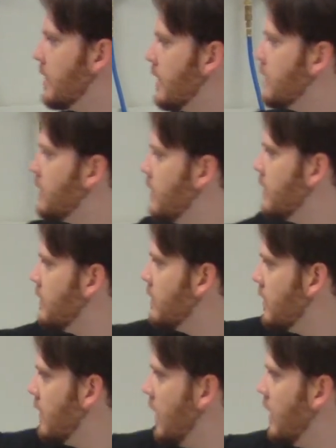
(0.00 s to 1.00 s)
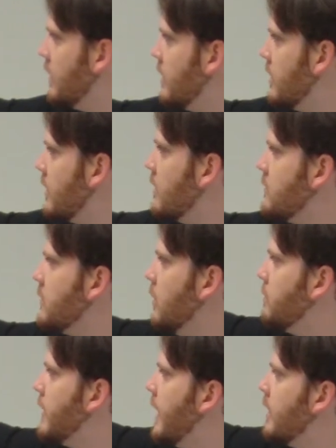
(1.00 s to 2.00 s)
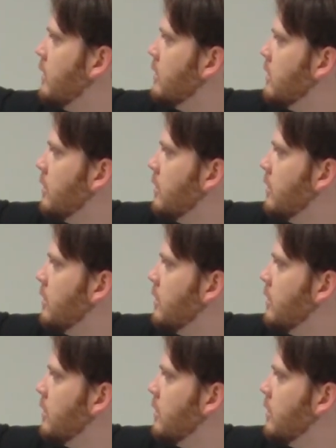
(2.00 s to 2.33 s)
This here is the control panel.